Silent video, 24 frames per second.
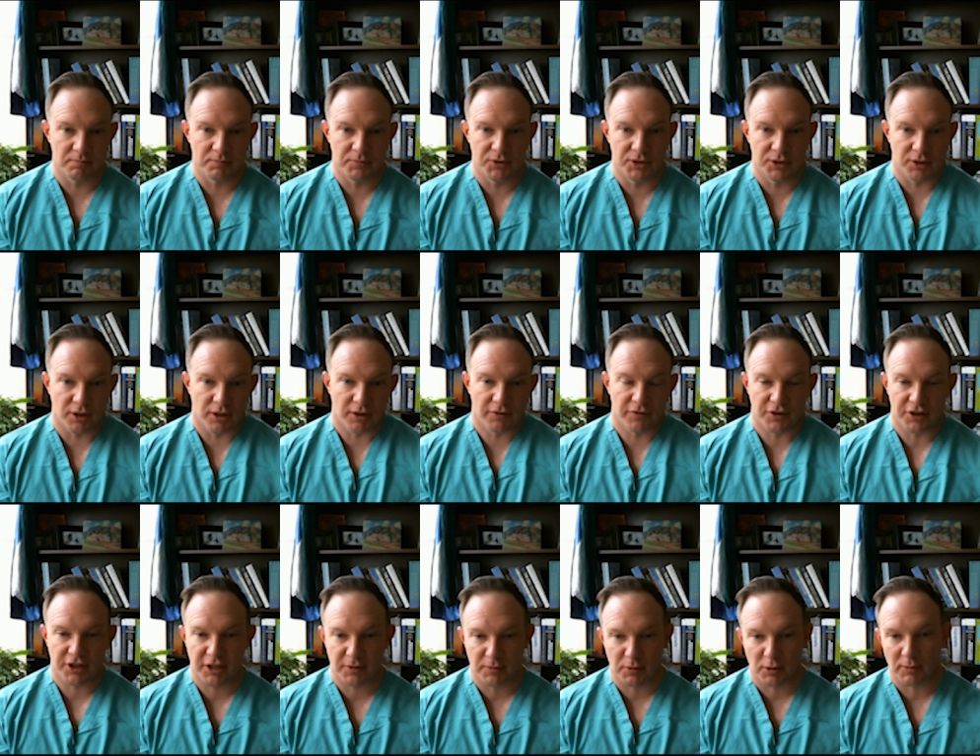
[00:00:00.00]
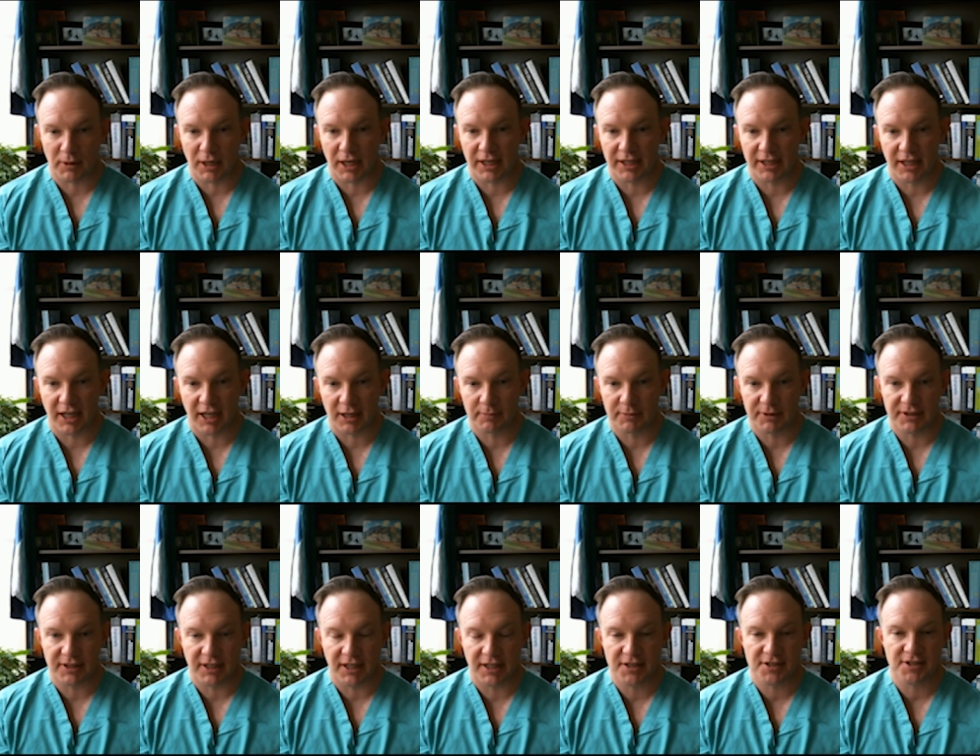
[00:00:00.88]
do our vertebral body
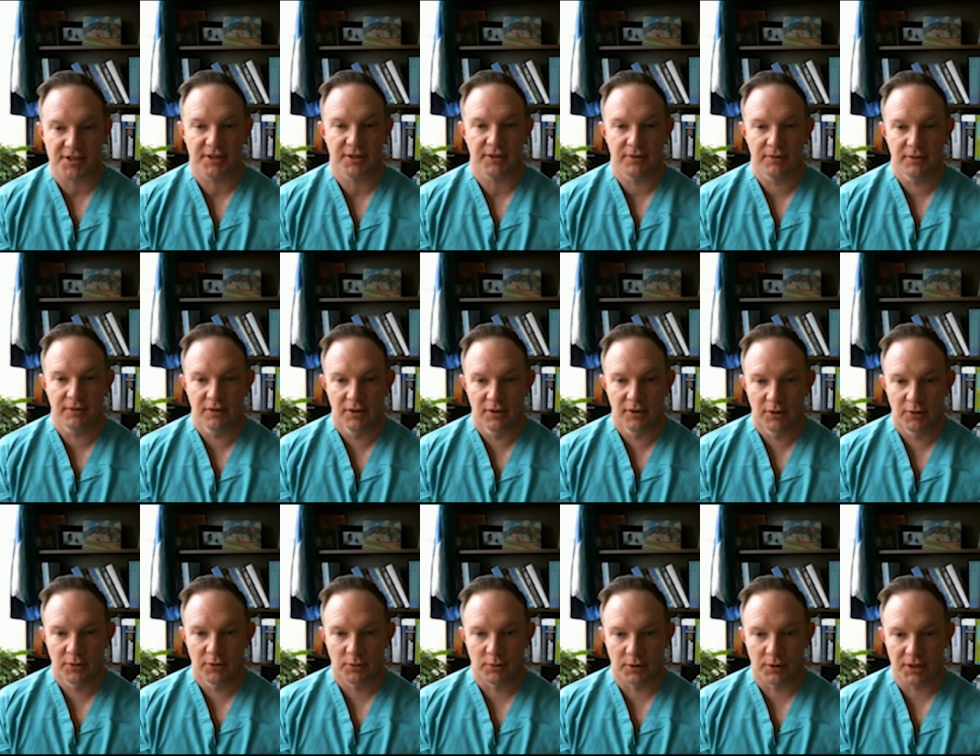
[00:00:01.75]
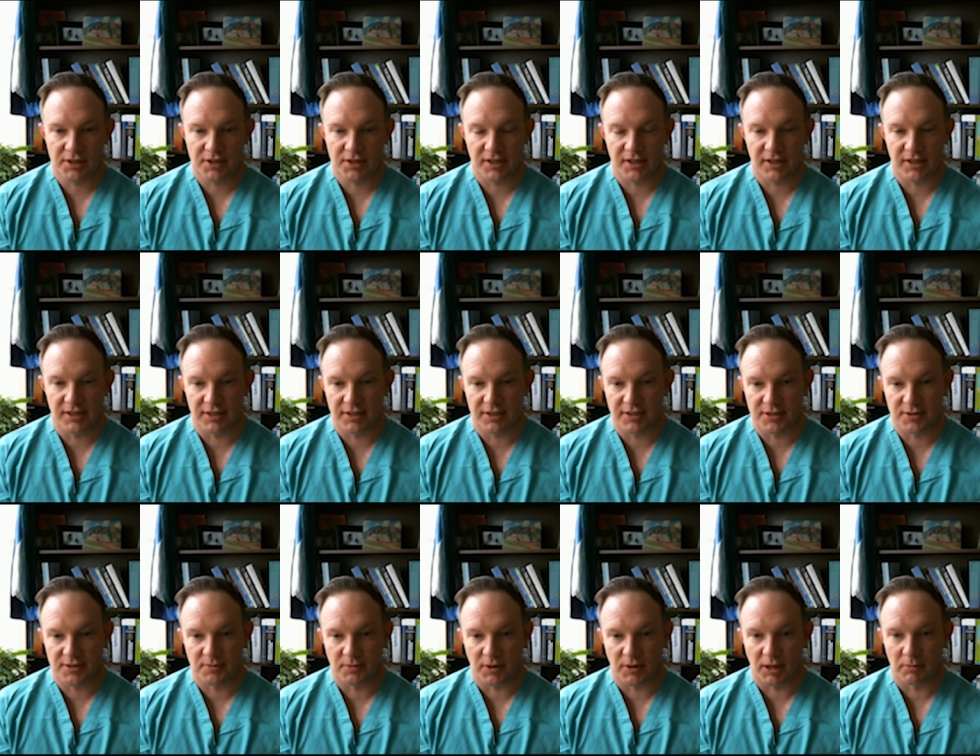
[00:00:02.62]
augmentation, which
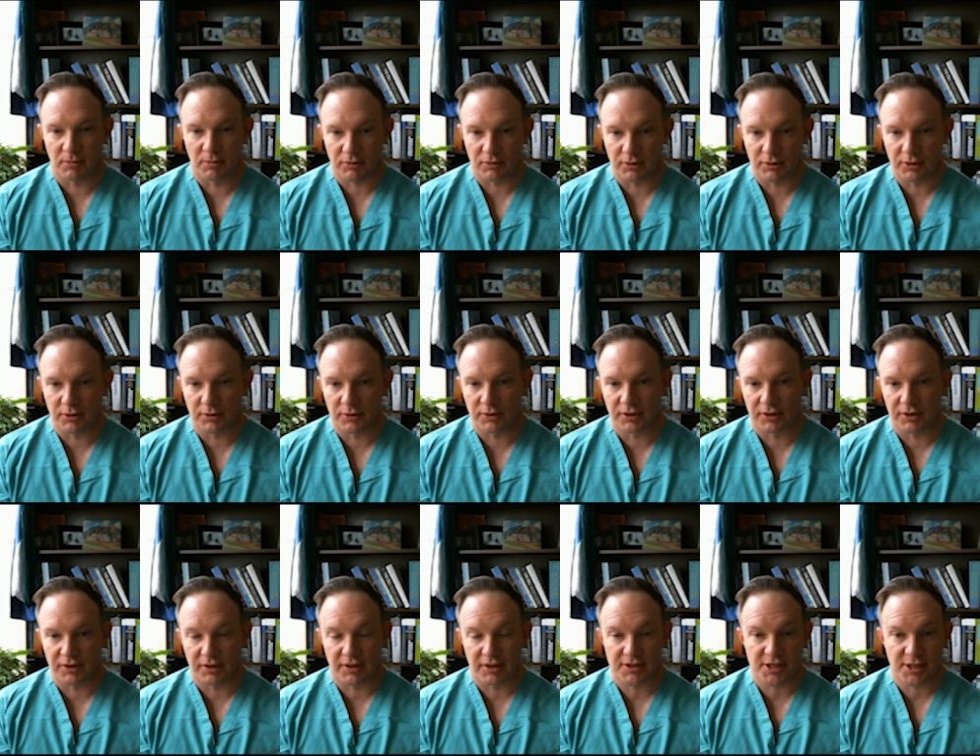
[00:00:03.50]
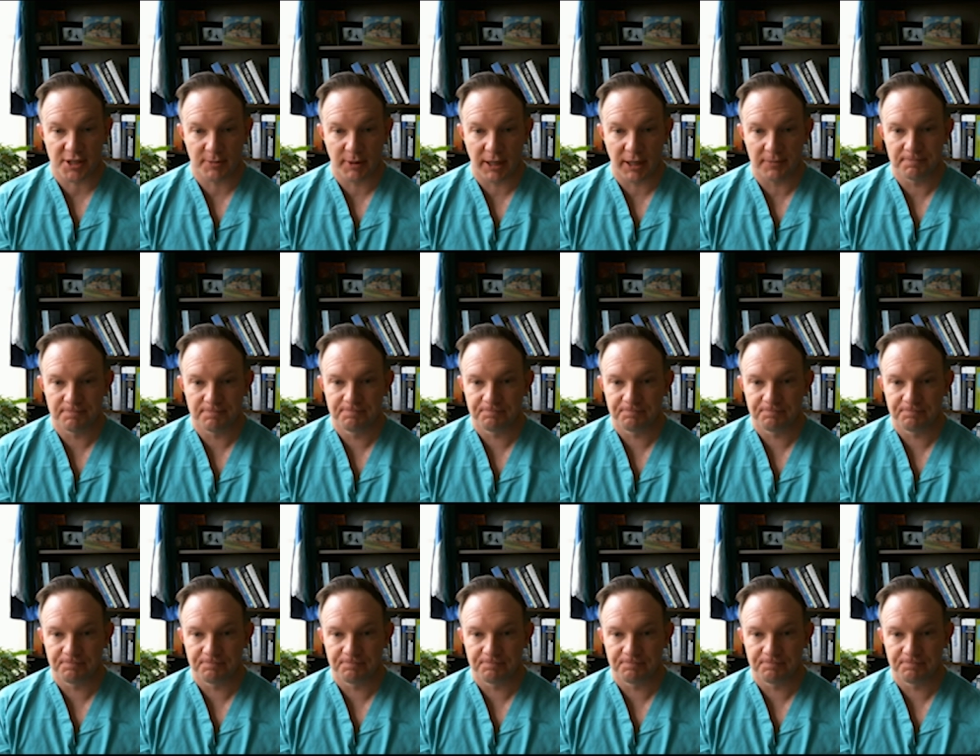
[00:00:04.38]
is a balloon and then cement.